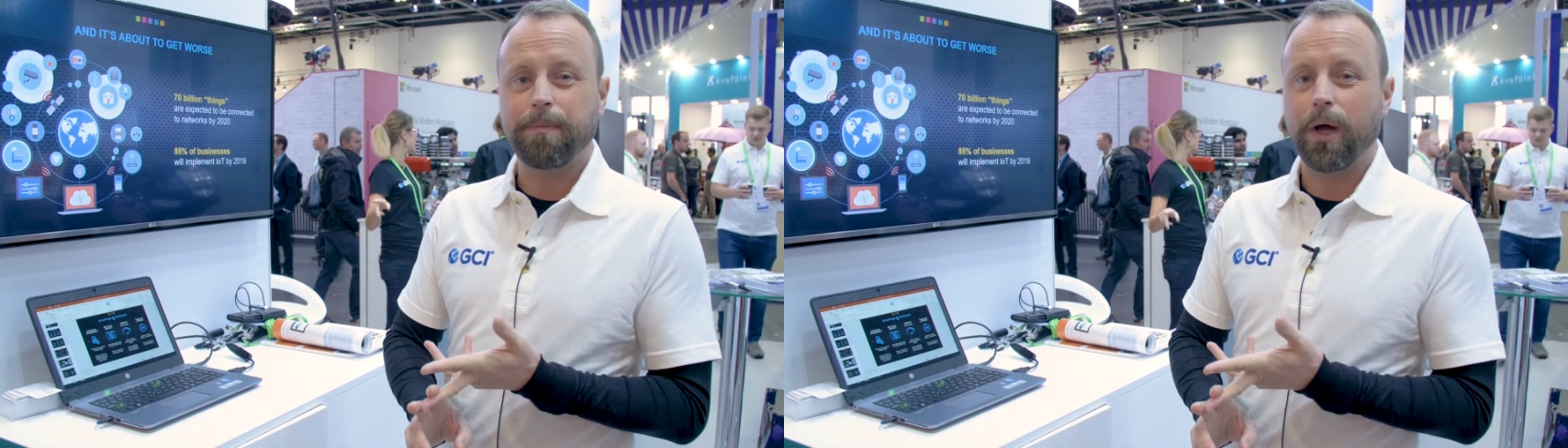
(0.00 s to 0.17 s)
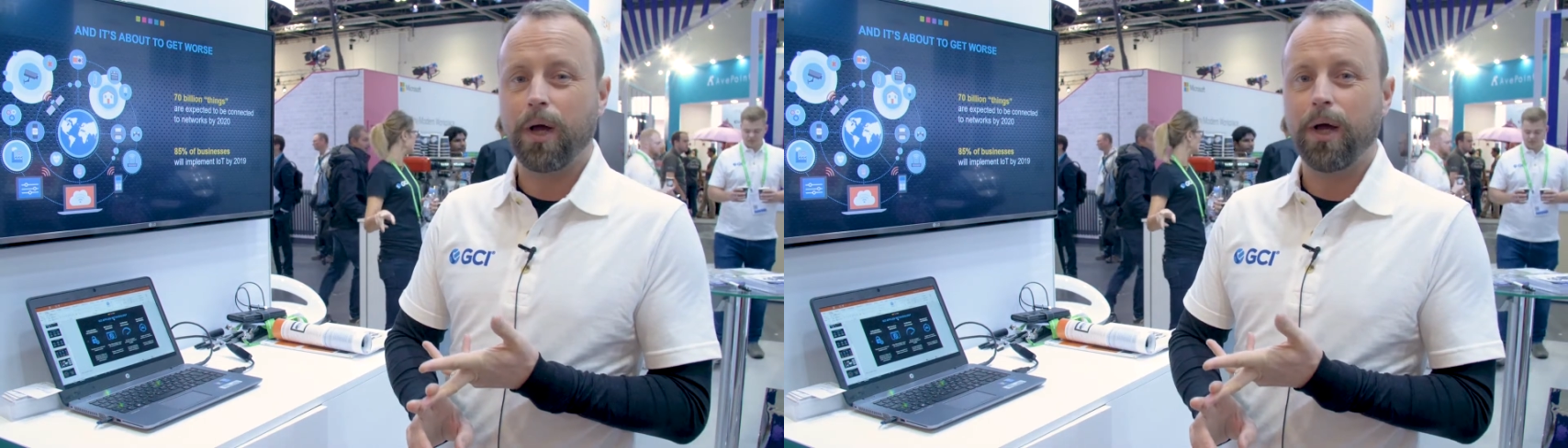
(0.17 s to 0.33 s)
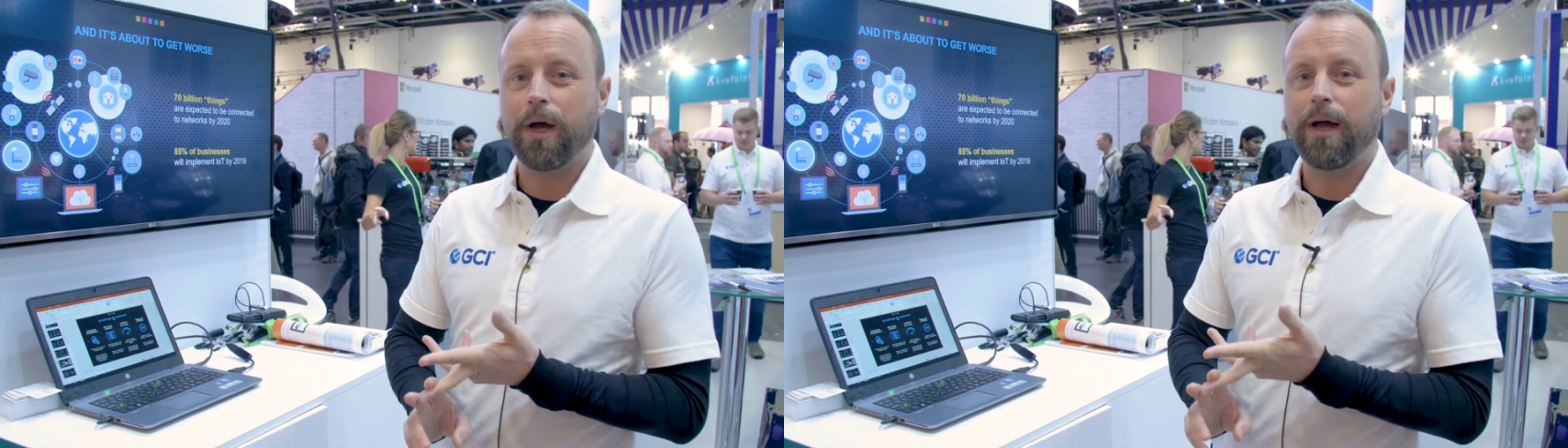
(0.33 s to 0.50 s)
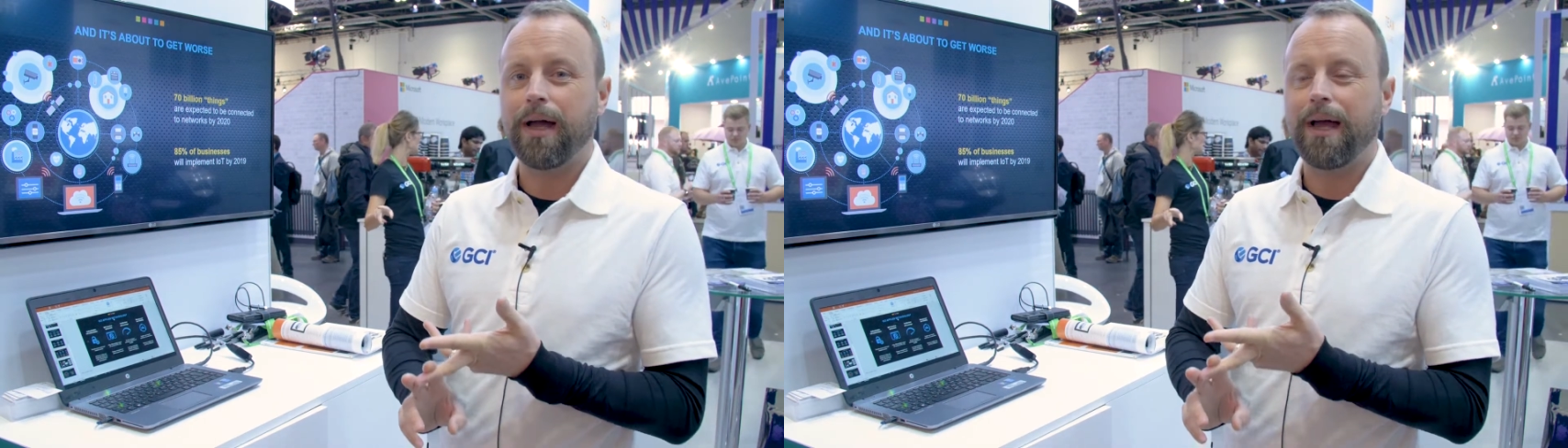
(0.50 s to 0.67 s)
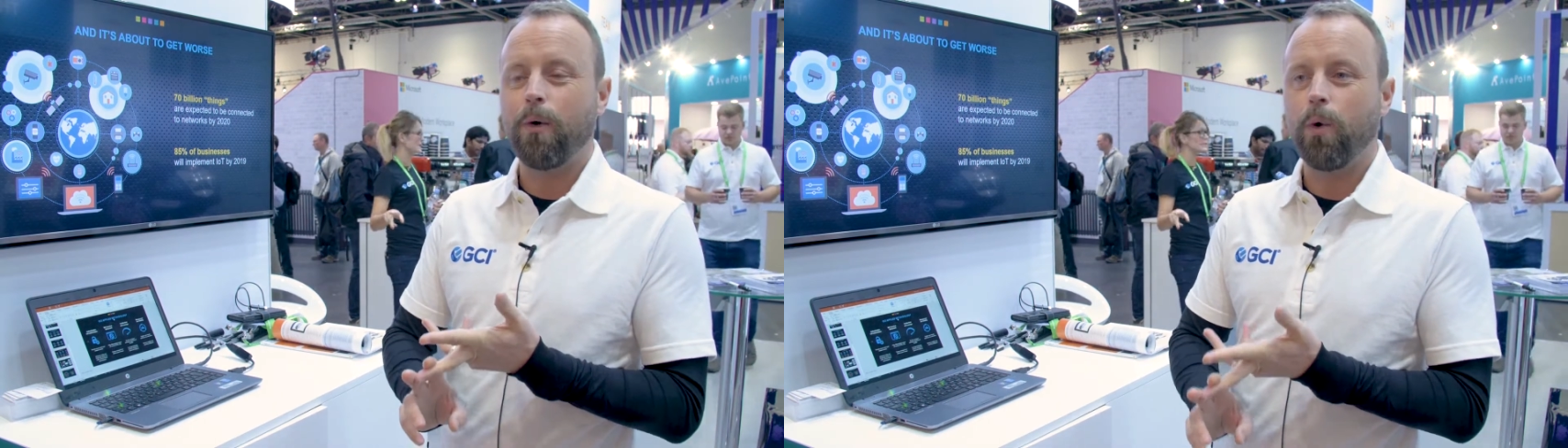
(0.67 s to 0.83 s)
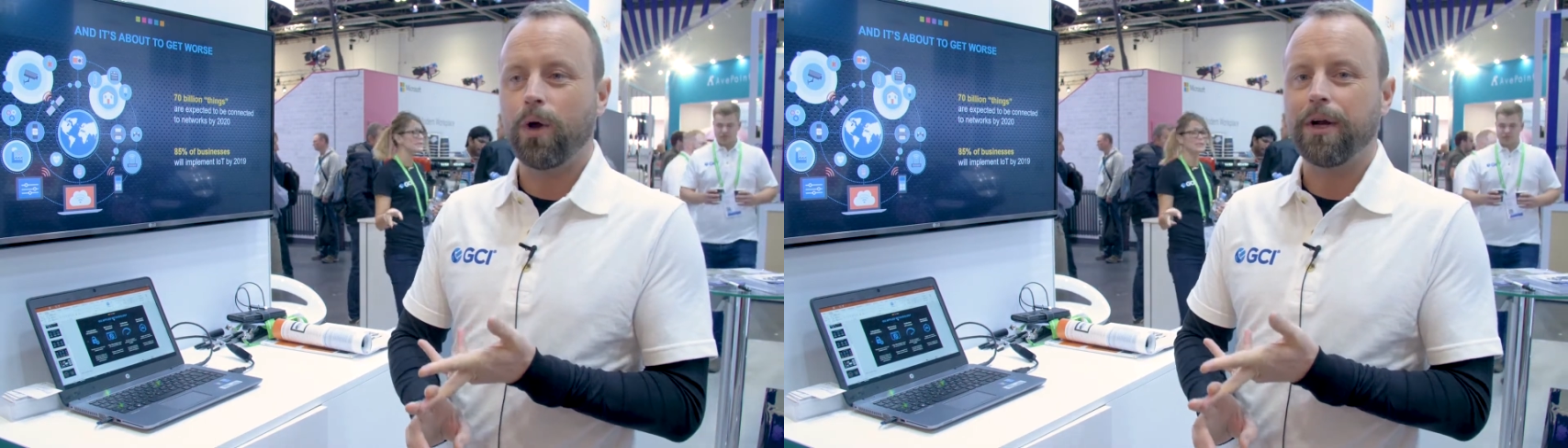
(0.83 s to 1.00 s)
per
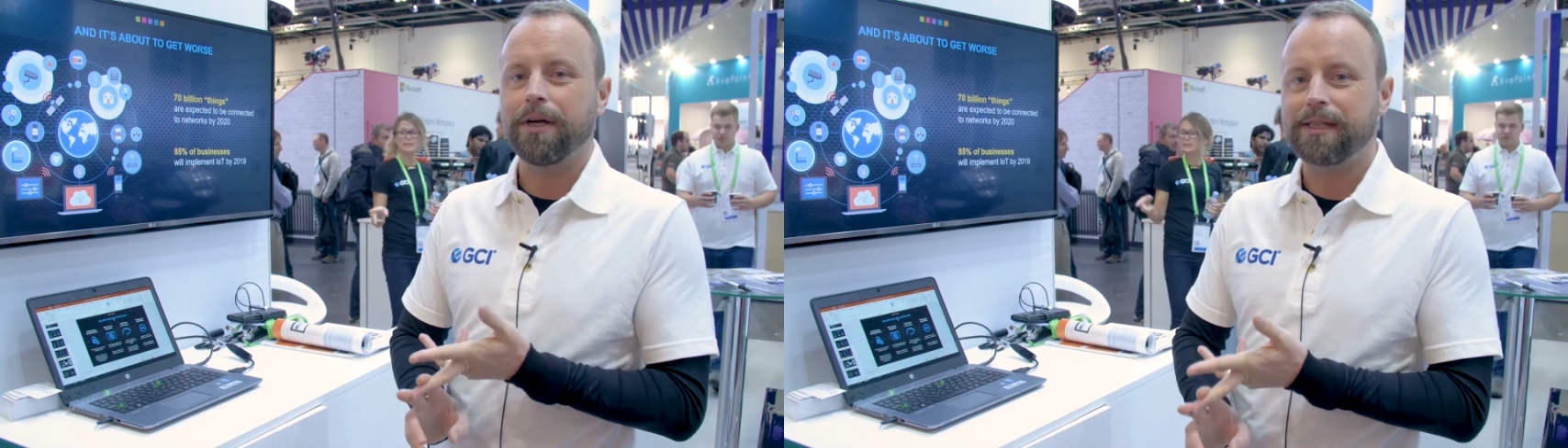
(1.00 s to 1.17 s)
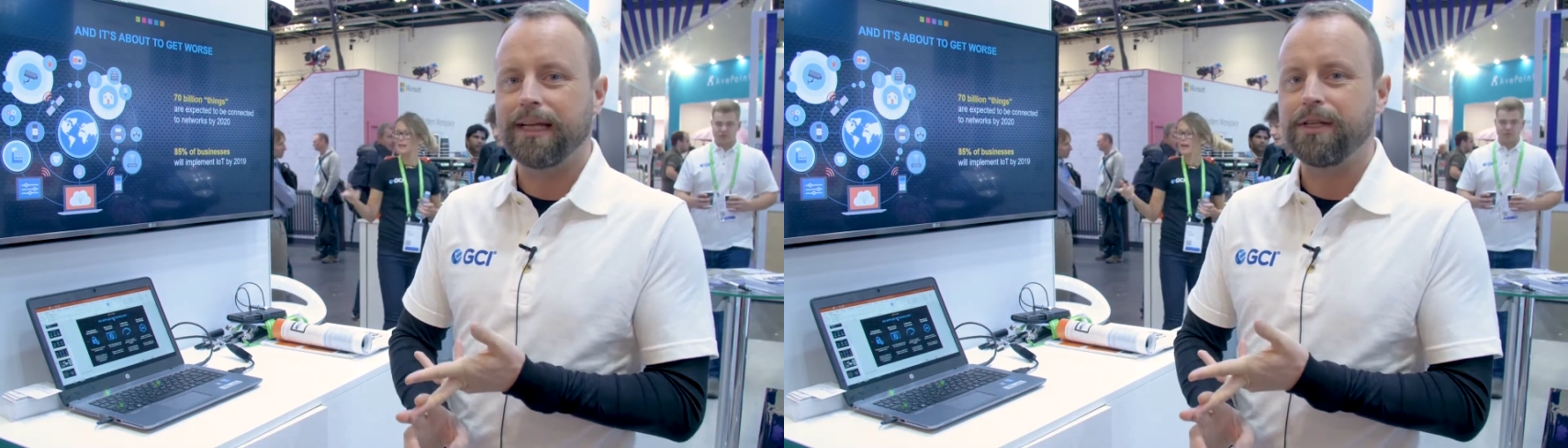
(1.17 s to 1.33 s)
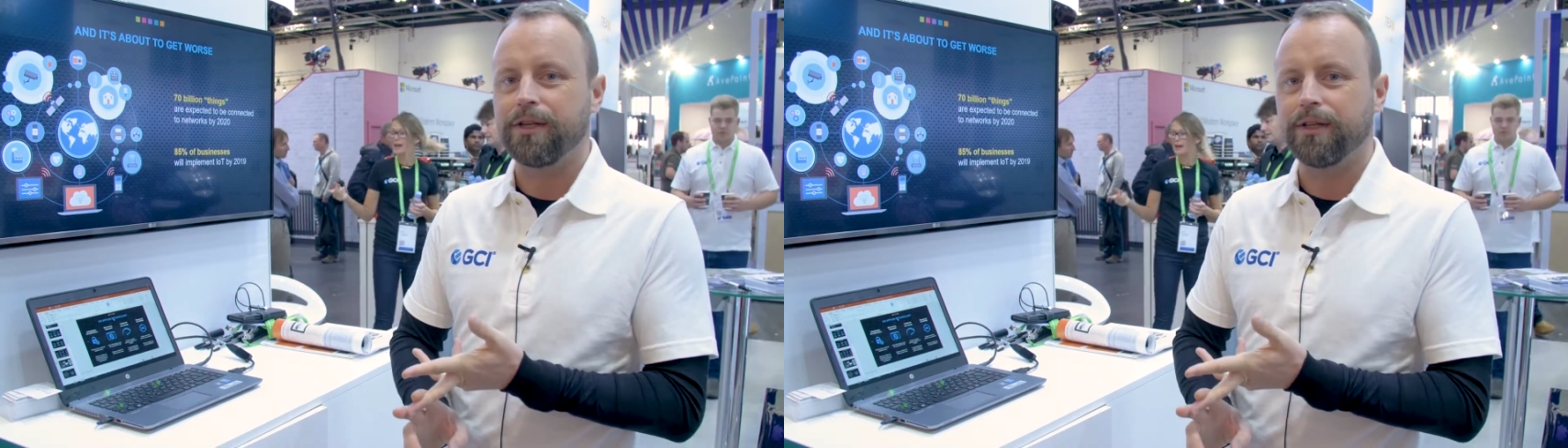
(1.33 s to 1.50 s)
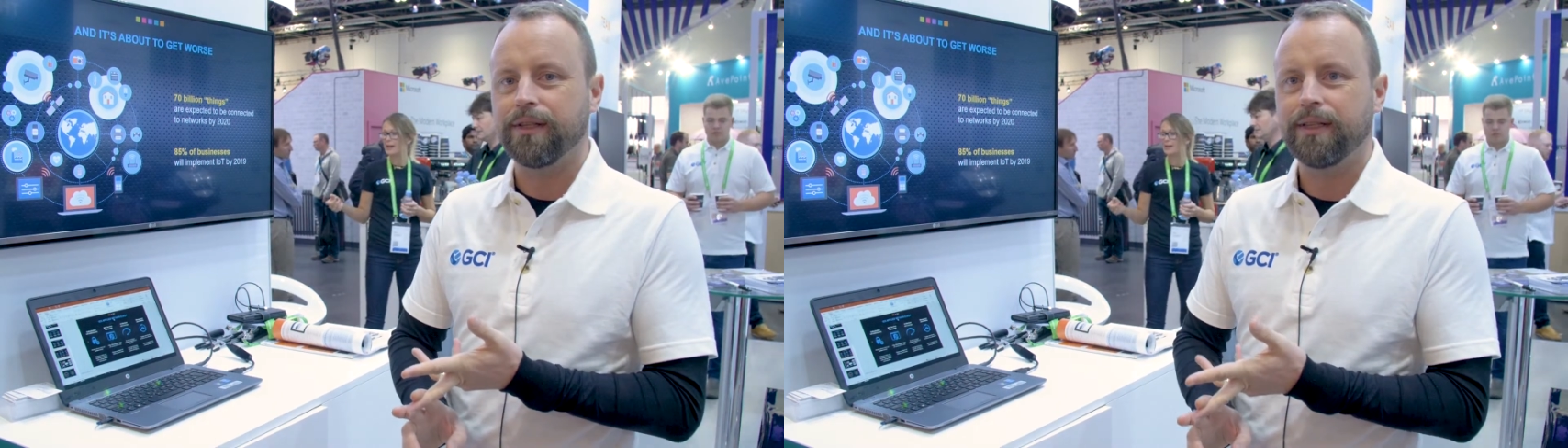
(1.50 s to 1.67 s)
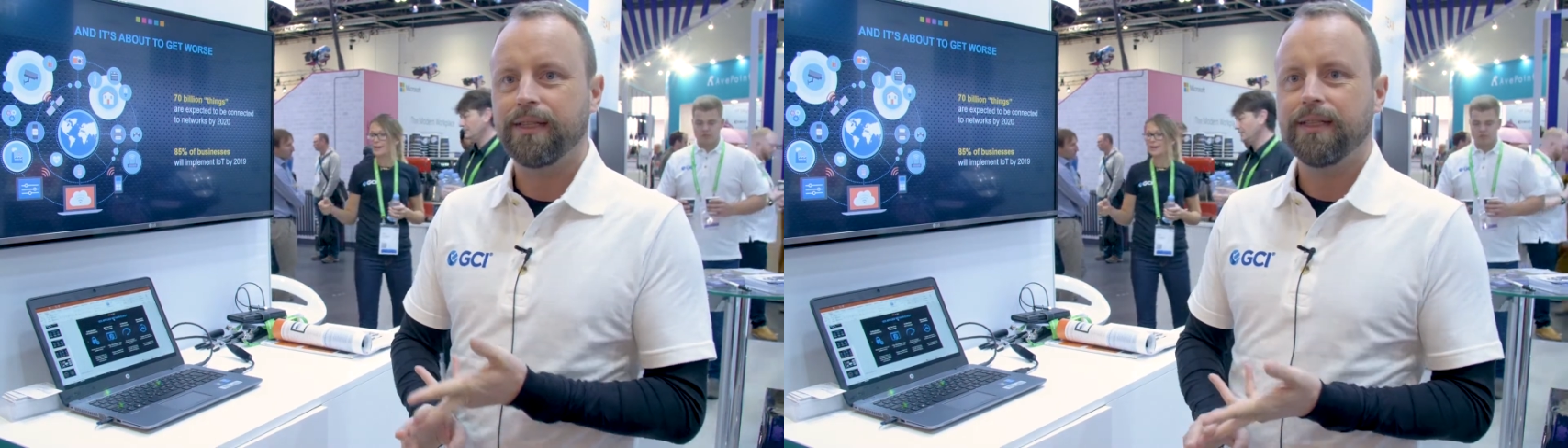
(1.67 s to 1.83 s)
organisation,